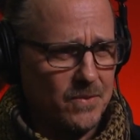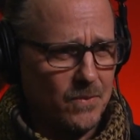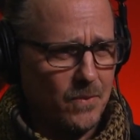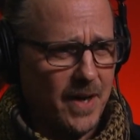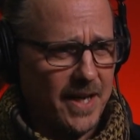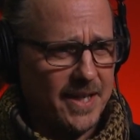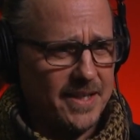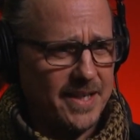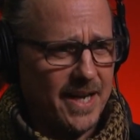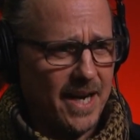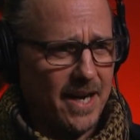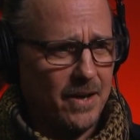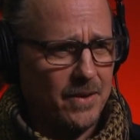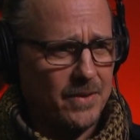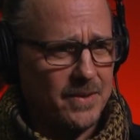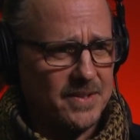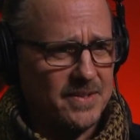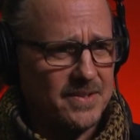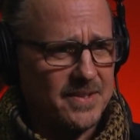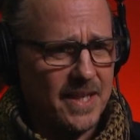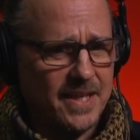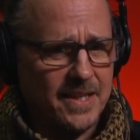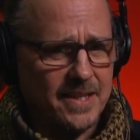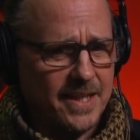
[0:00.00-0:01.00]
right now and
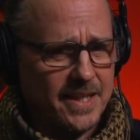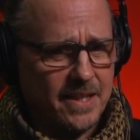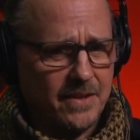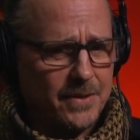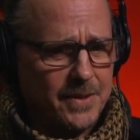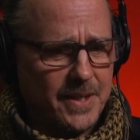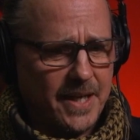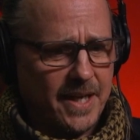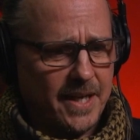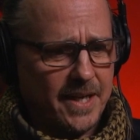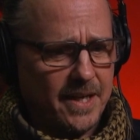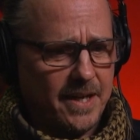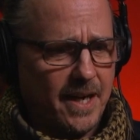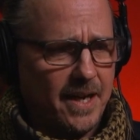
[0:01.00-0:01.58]
say like, okay,